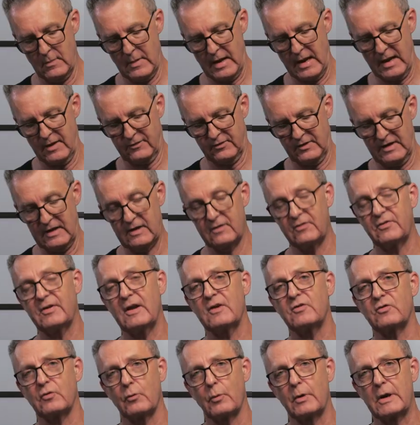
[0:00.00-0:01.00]
As an
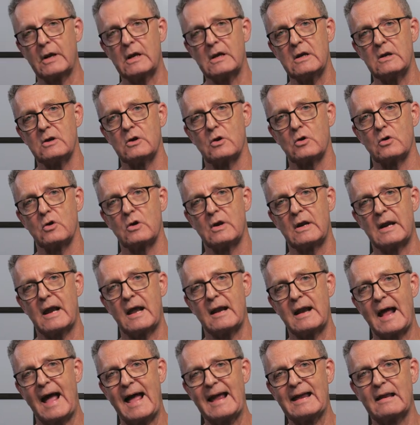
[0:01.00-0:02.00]
accessory, you can
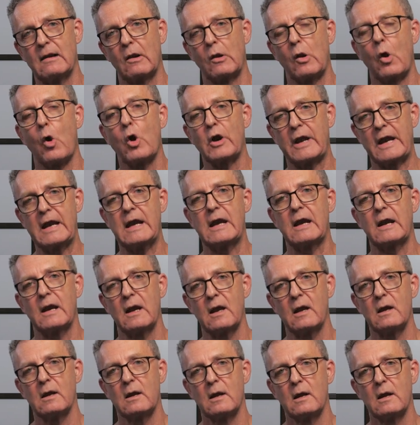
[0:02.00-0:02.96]
get a locking